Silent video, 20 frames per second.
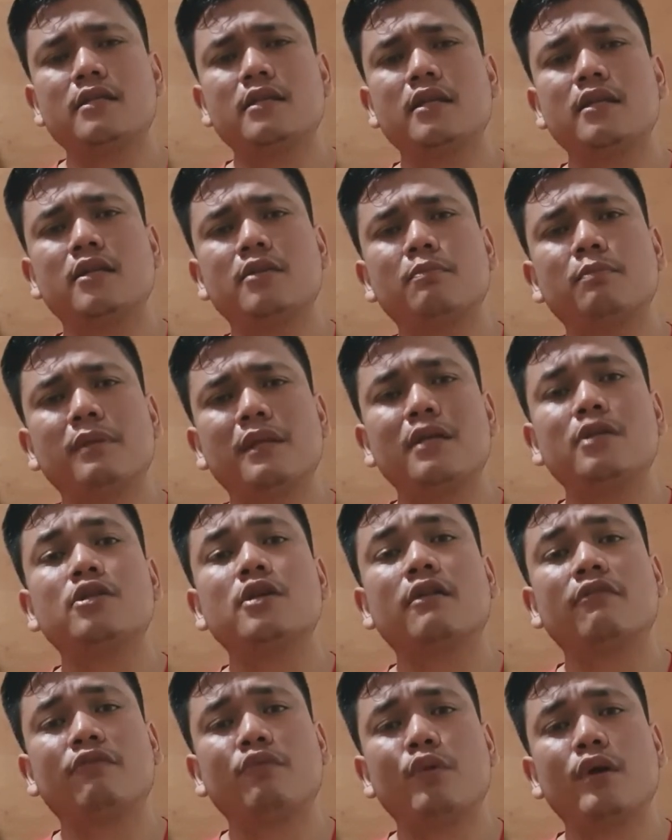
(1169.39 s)
then please
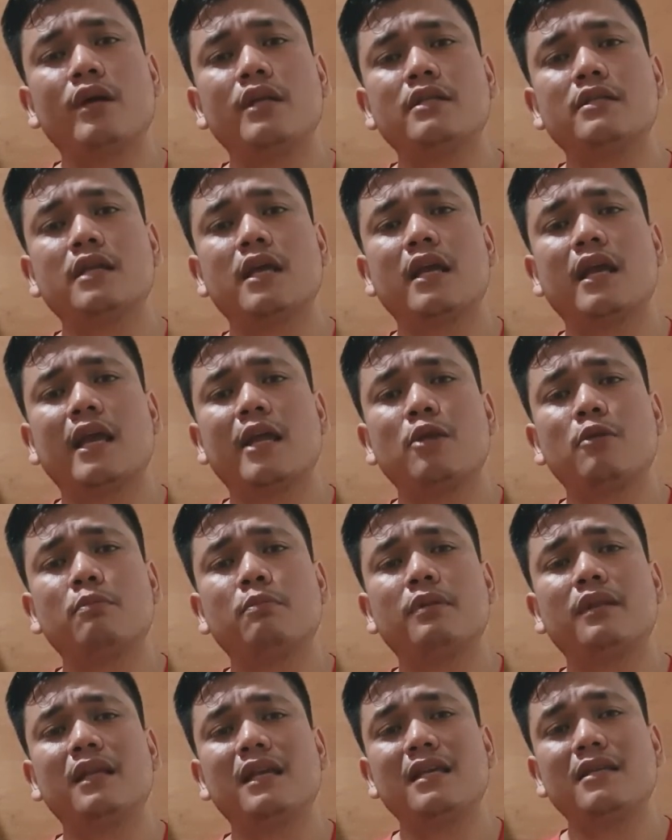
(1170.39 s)
avoid saying, can you
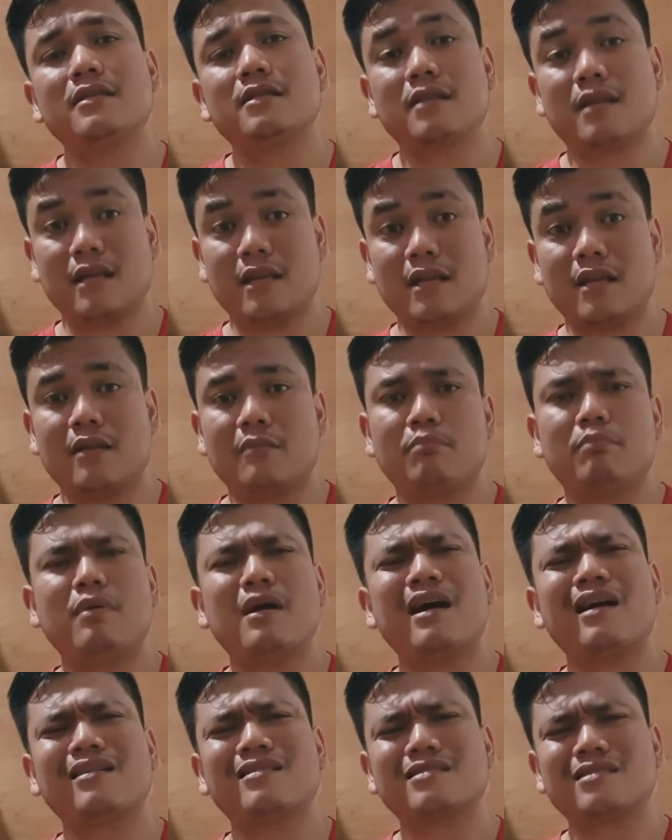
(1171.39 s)
please, ganyan,
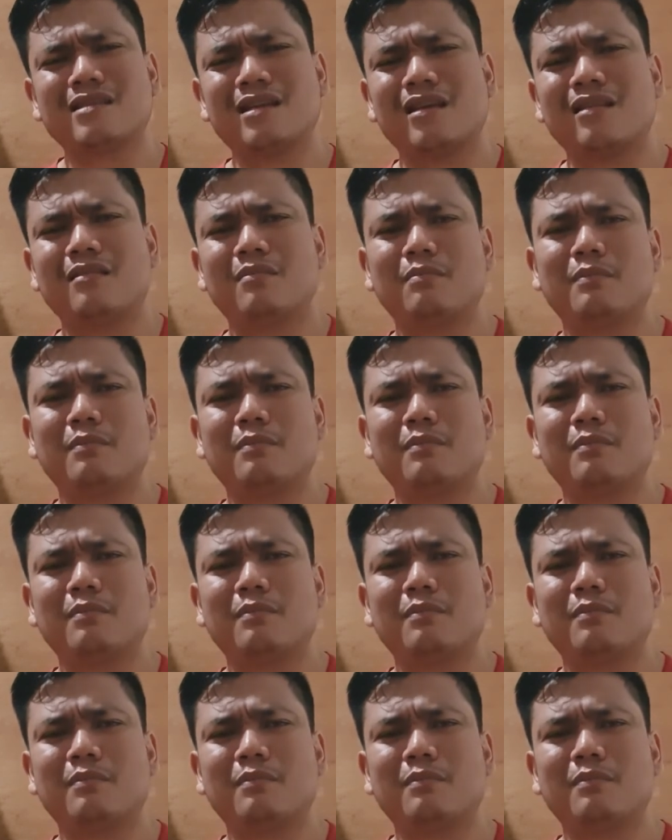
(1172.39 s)
box it.